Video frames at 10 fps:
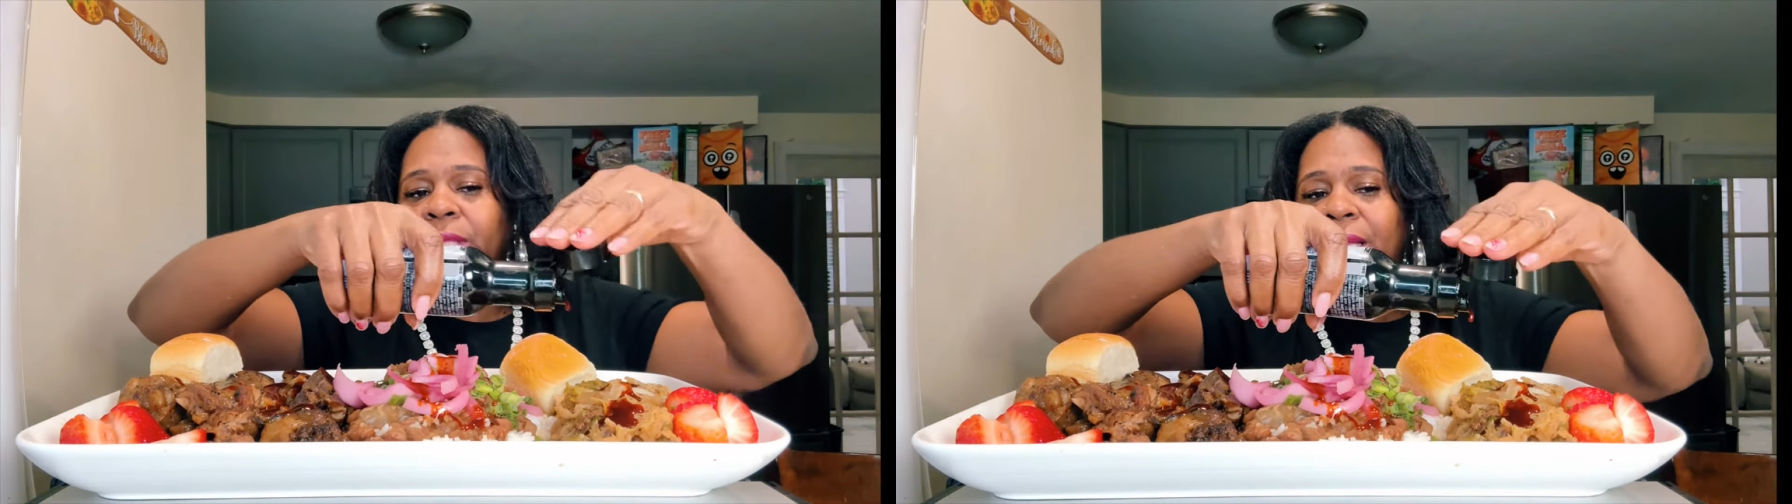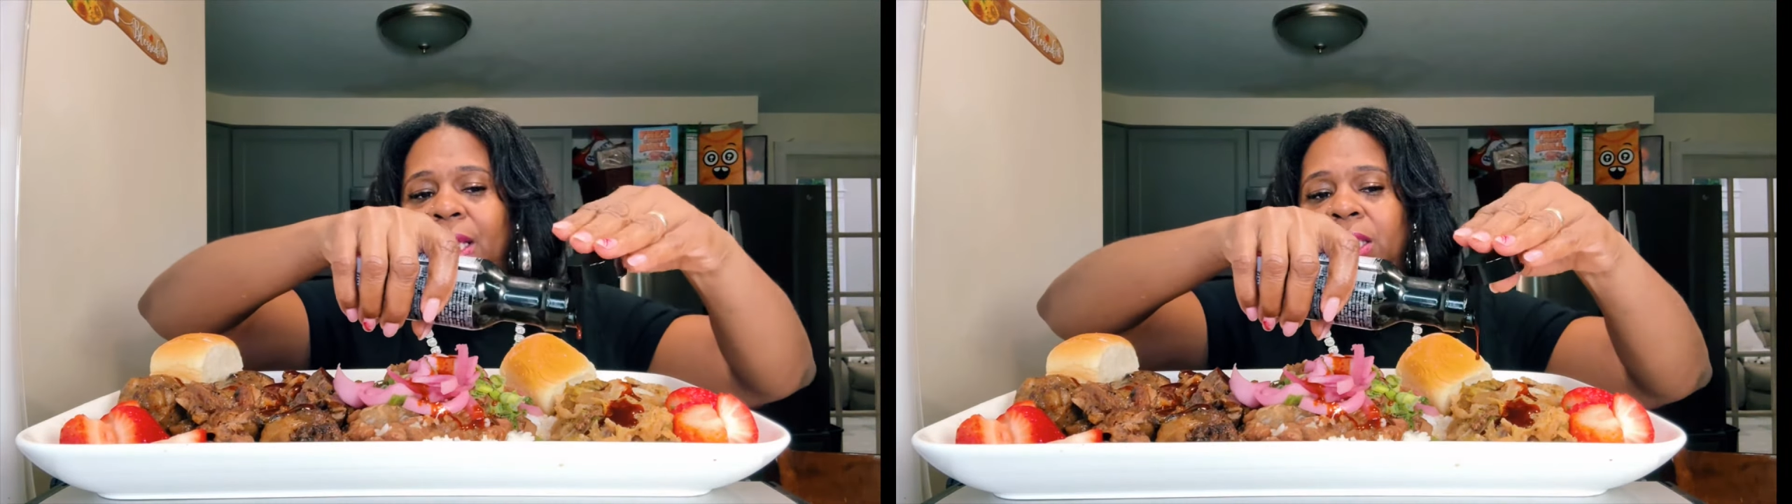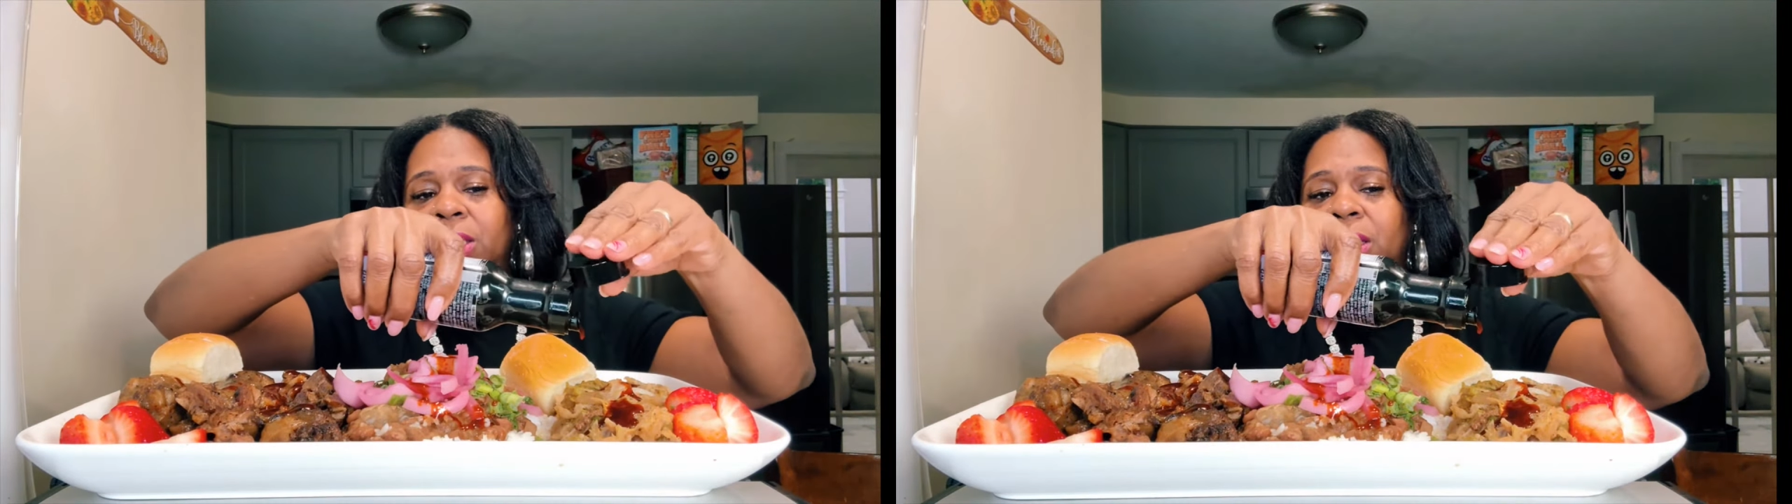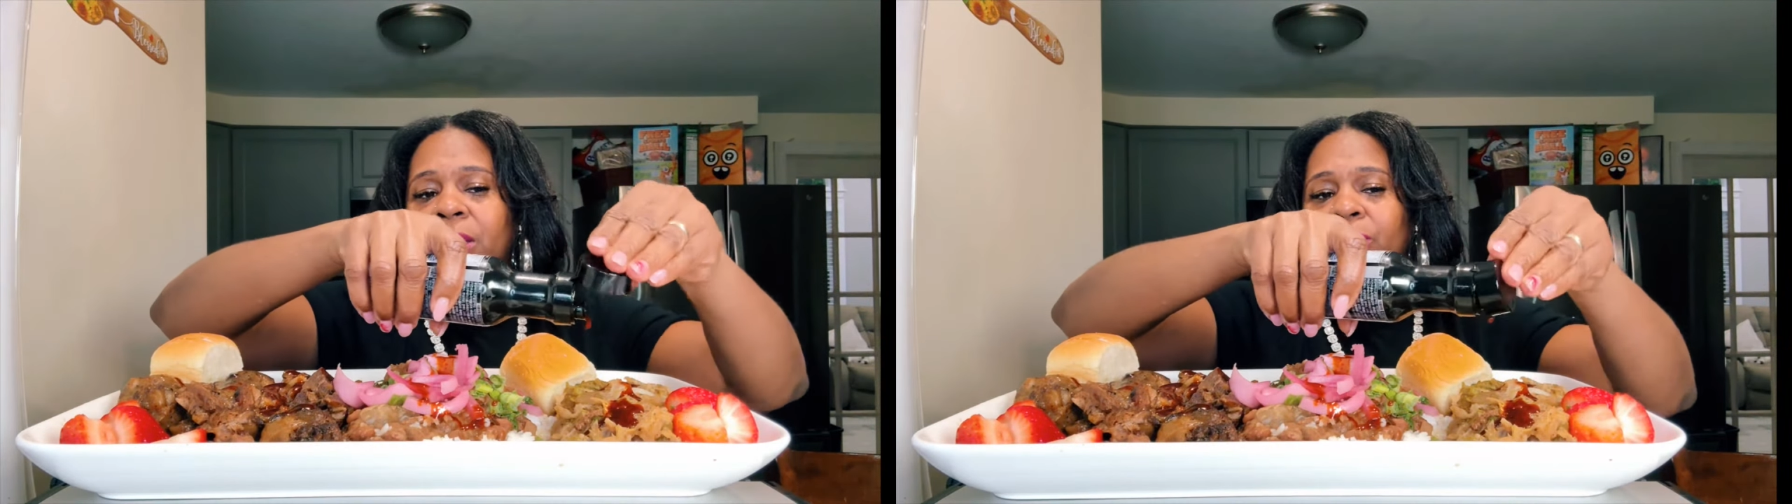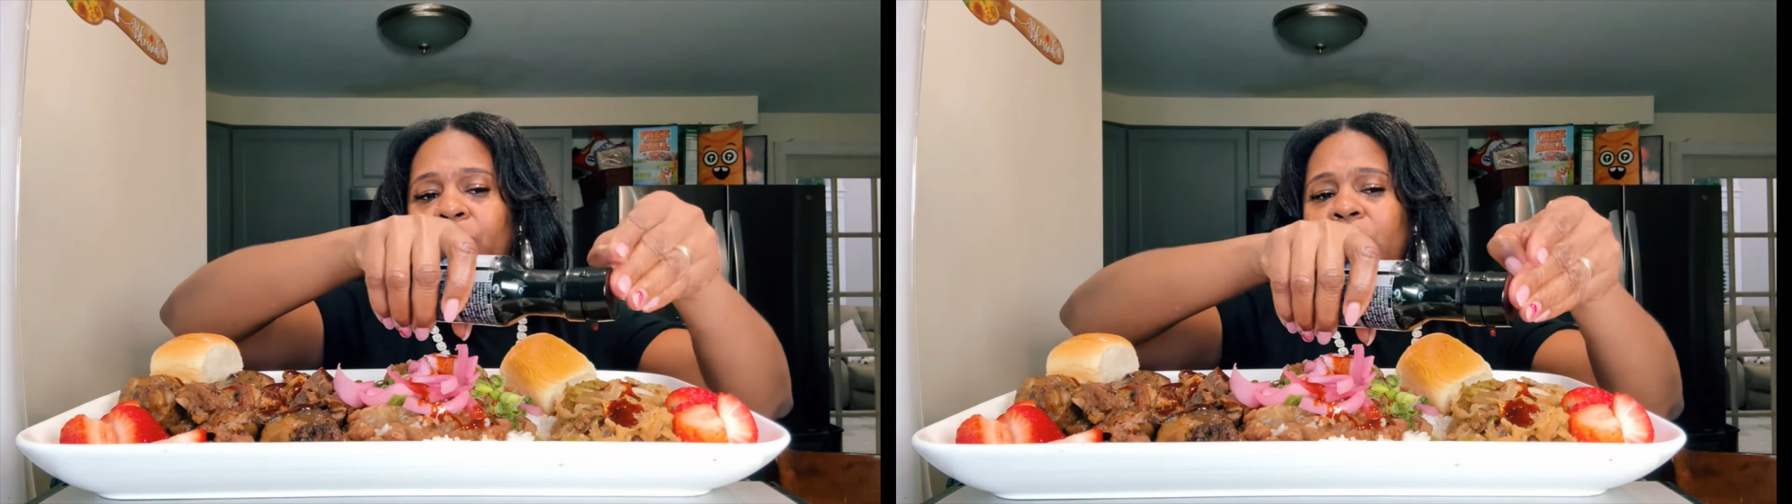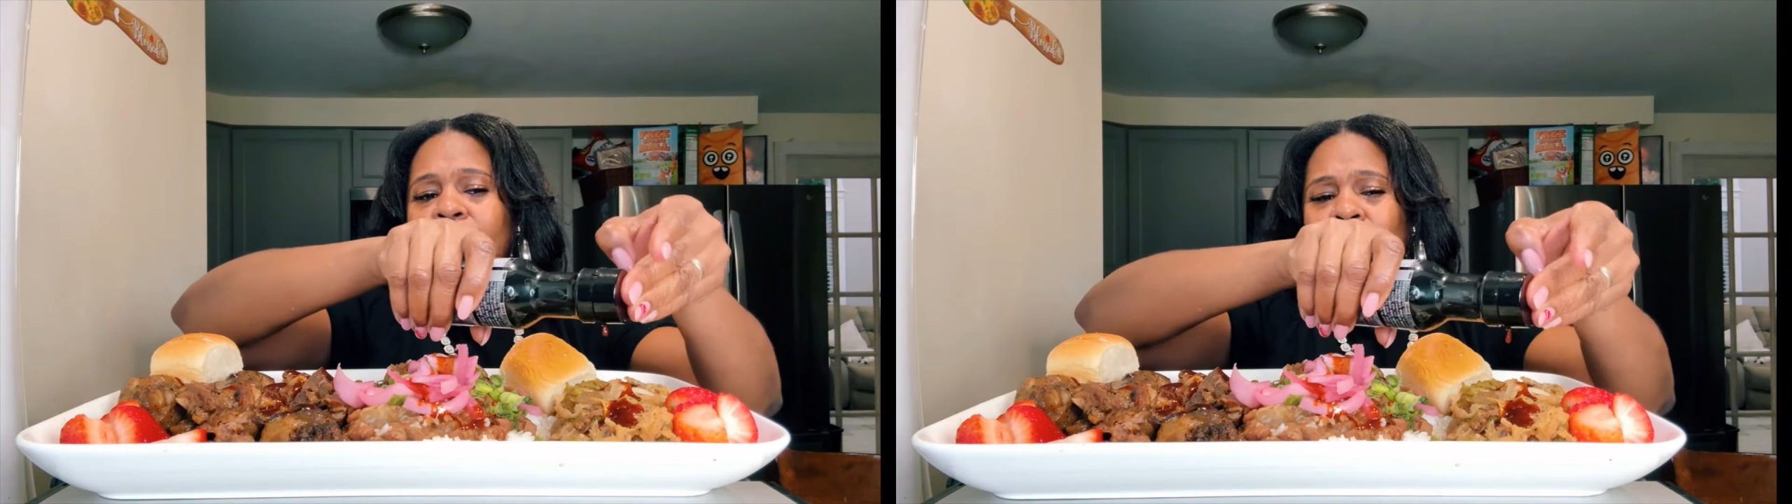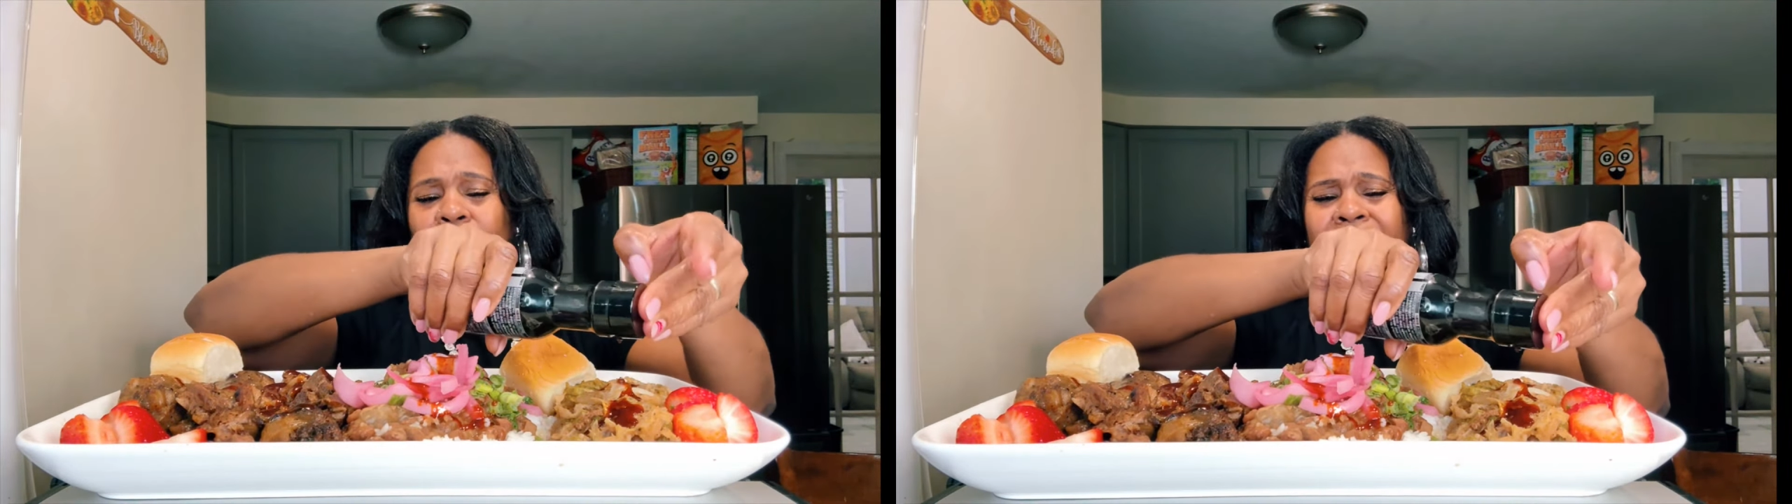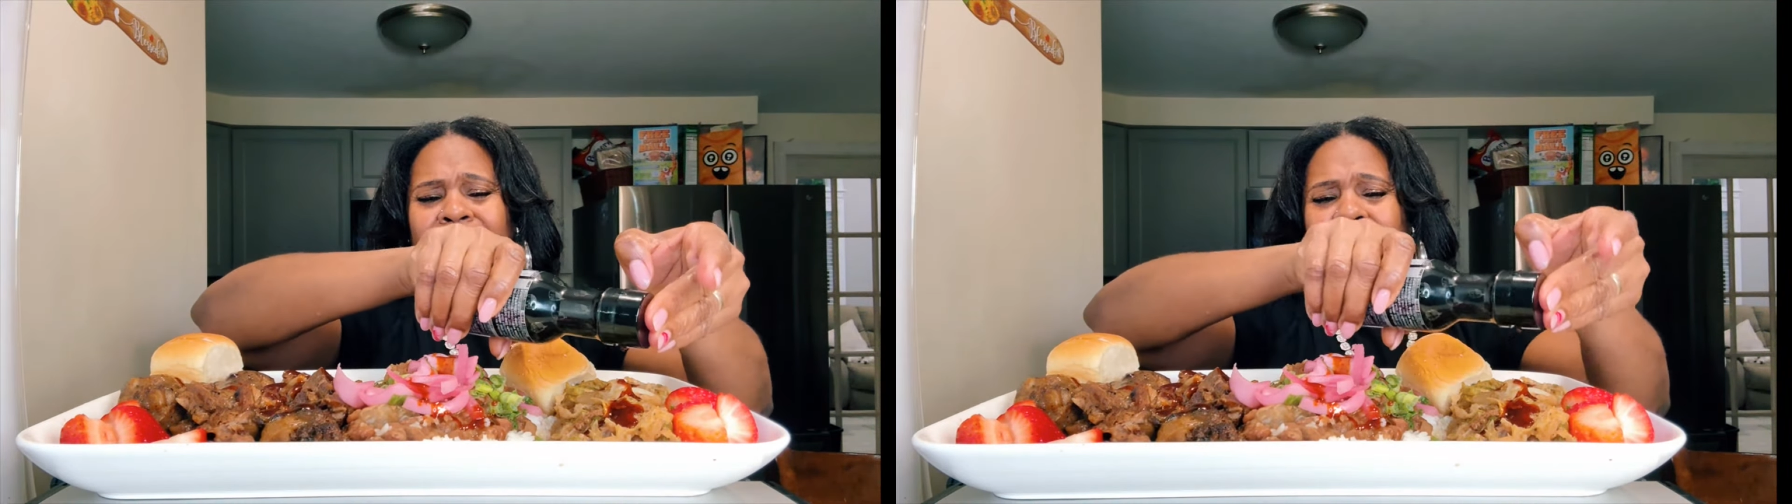things. And we just going
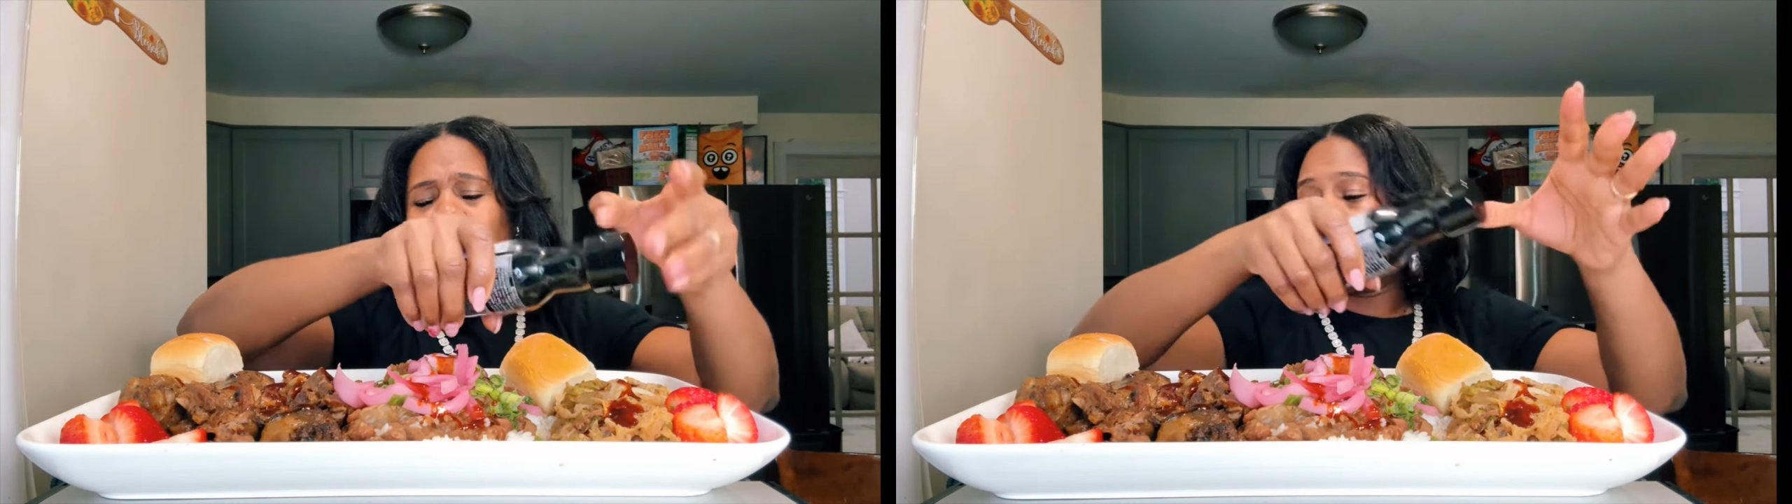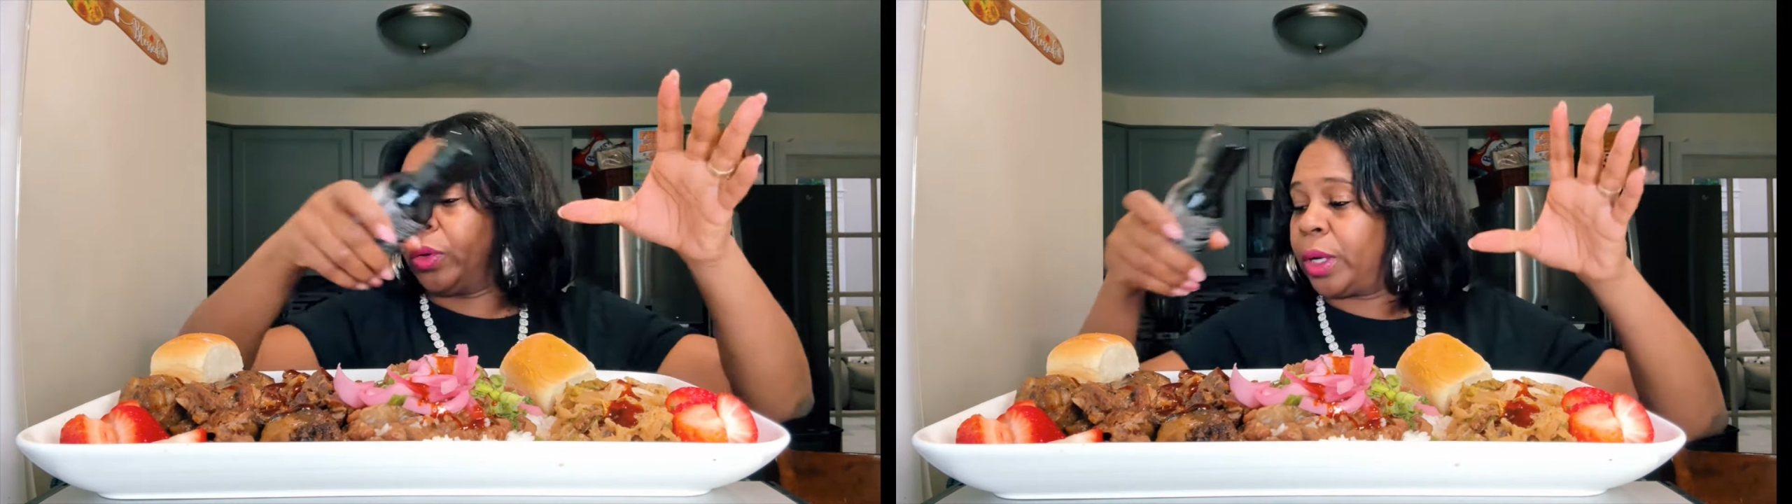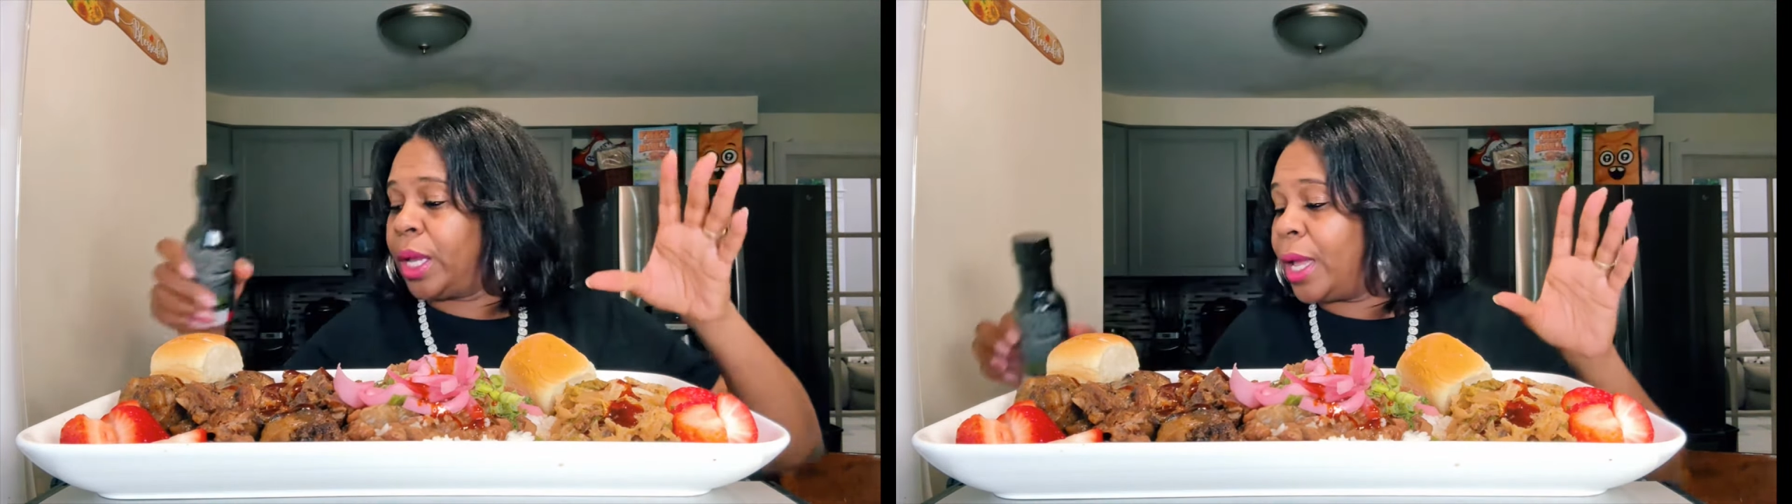to make this work.